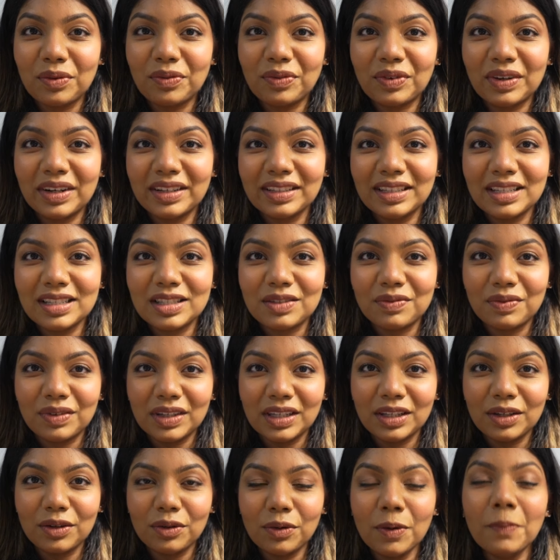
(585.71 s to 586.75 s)
far this
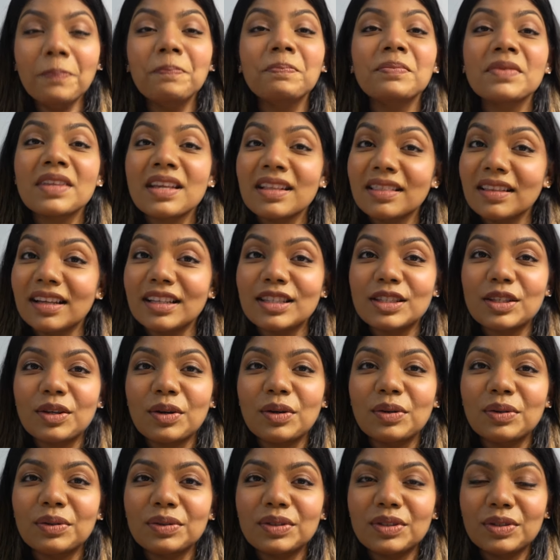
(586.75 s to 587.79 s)
video. Let's
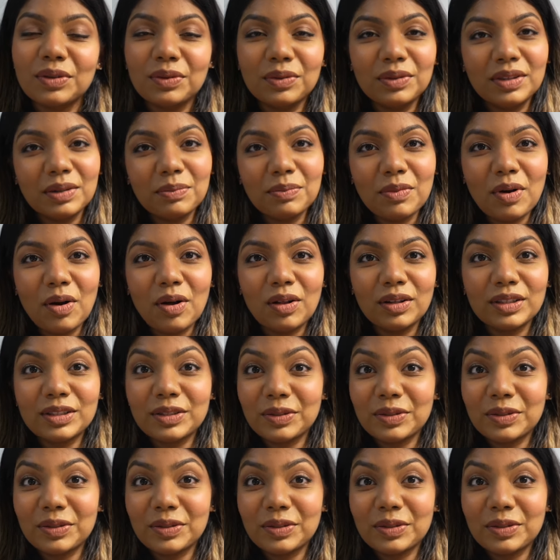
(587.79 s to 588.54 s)
go to the mall